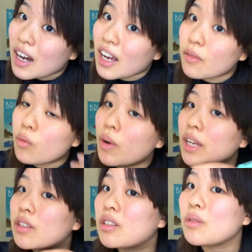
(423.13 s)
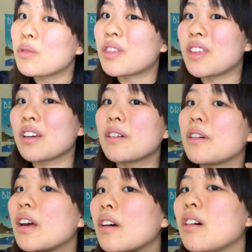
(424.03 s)
I have way too thick
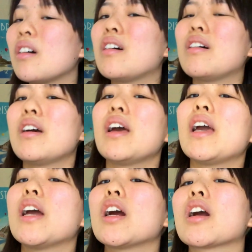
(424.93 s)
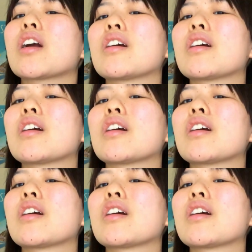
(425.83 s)
hair.